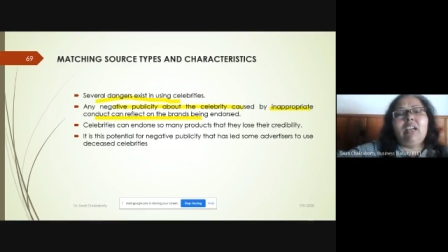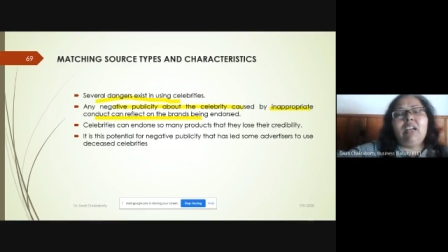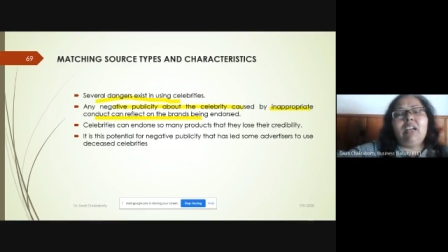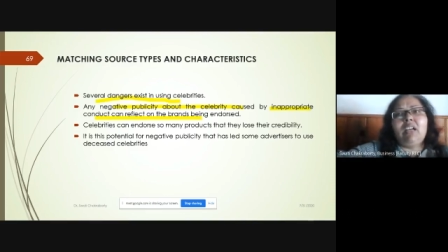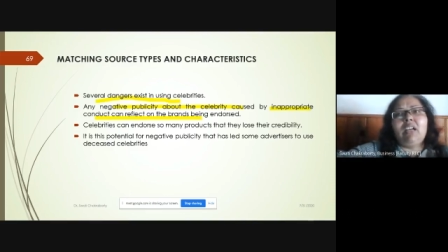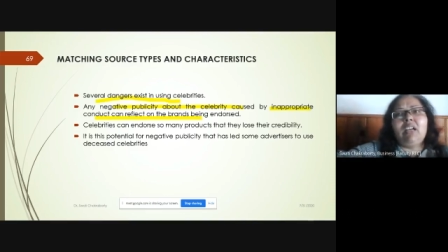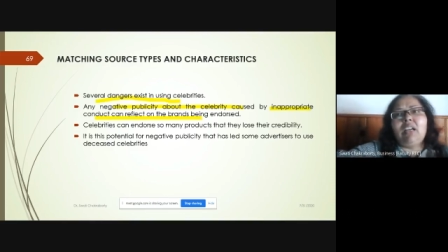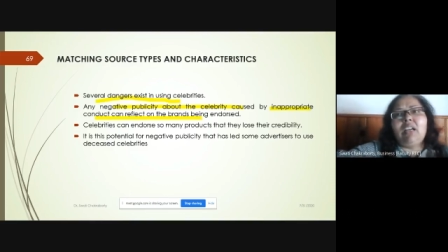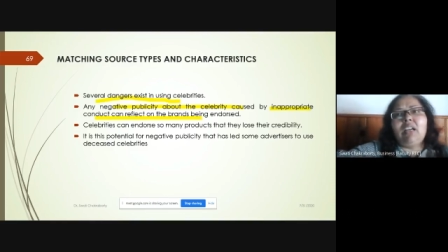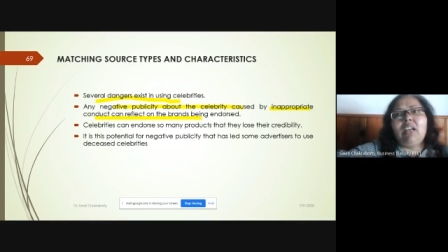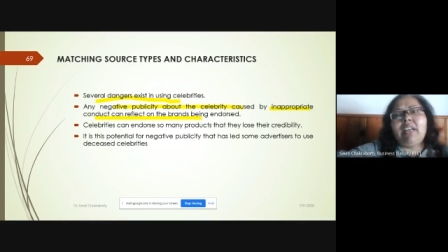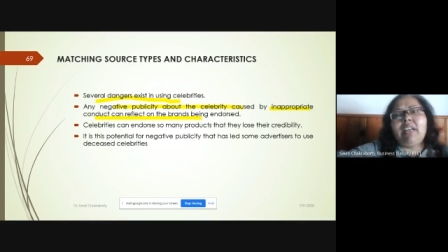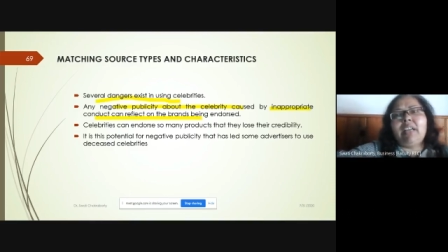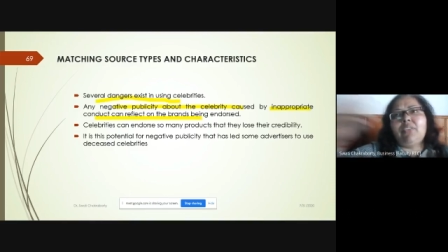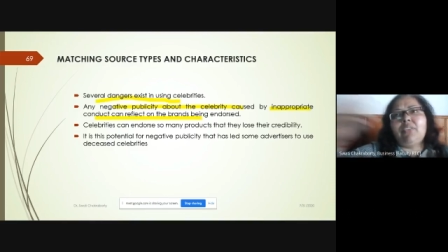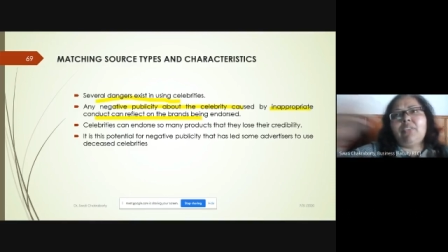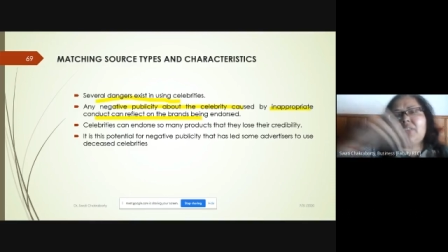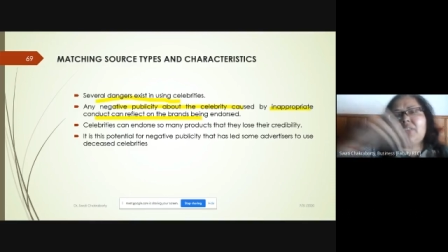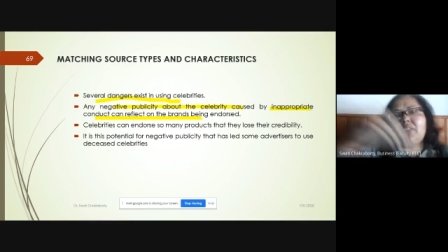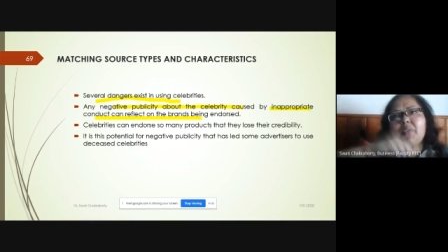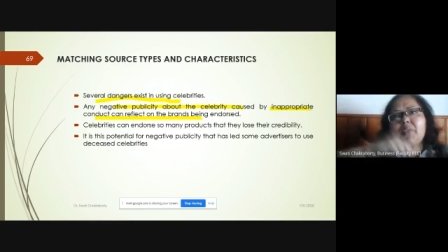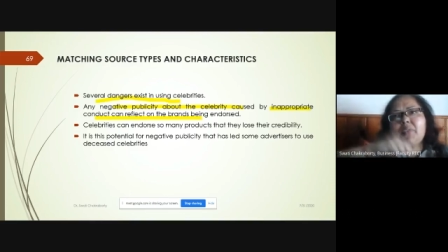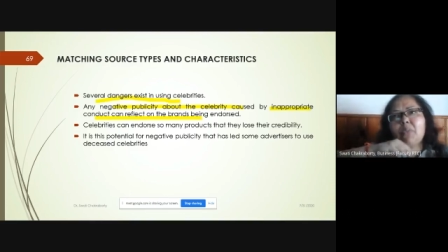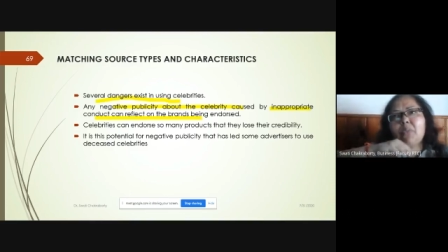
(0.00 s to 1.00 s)
endorse for
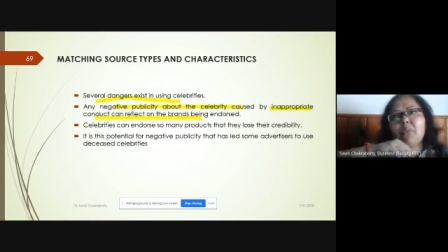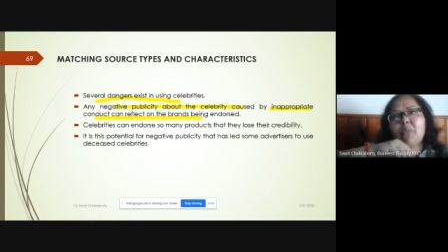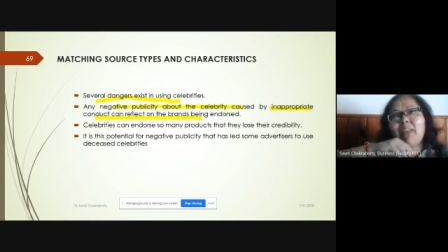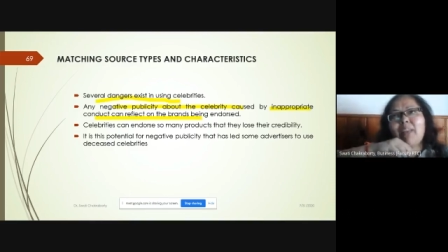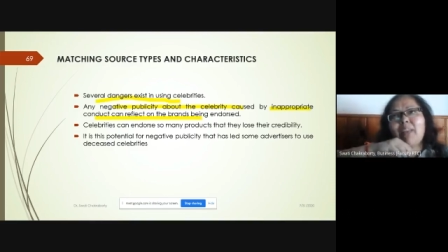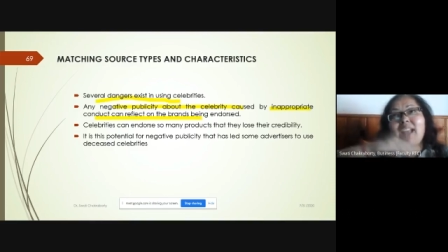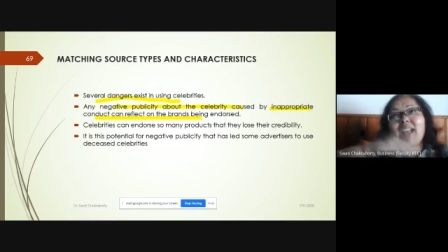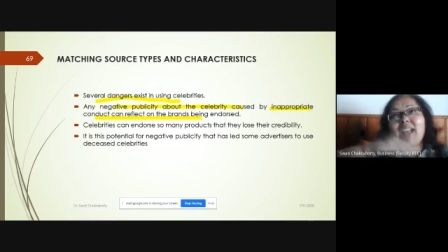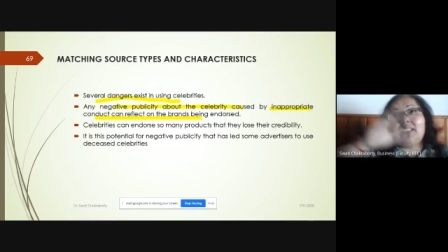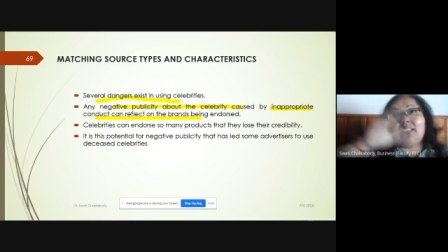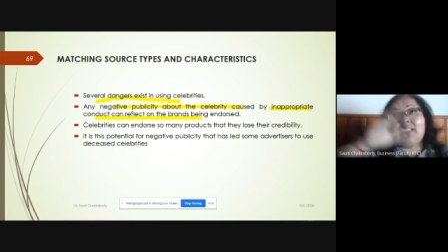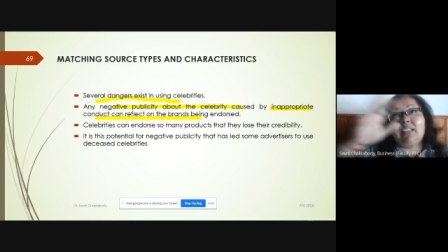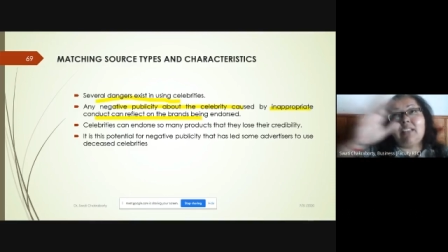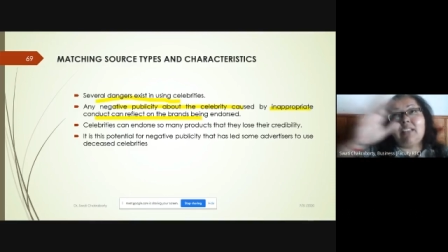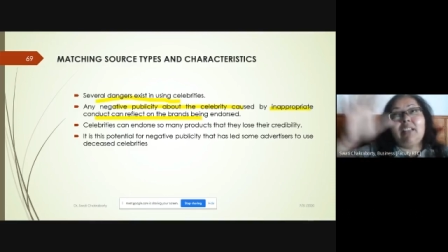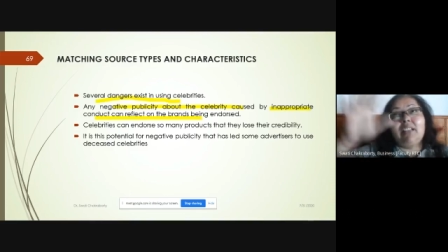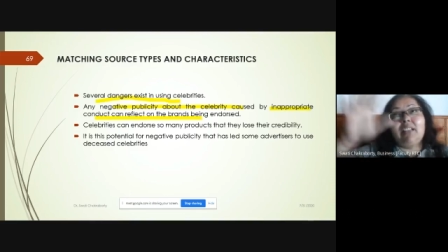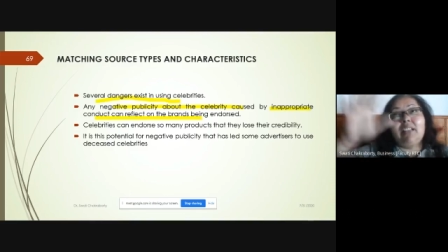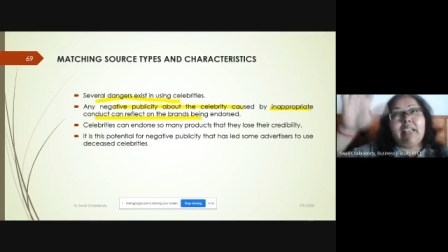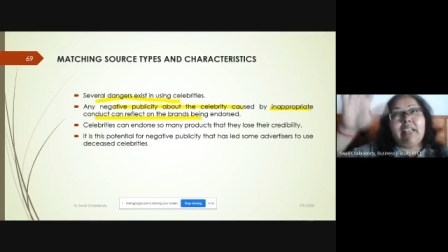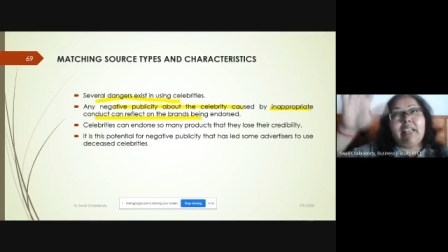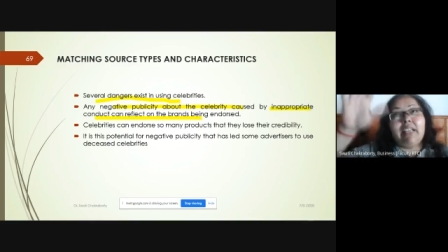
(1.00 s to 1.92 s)
a brand, it can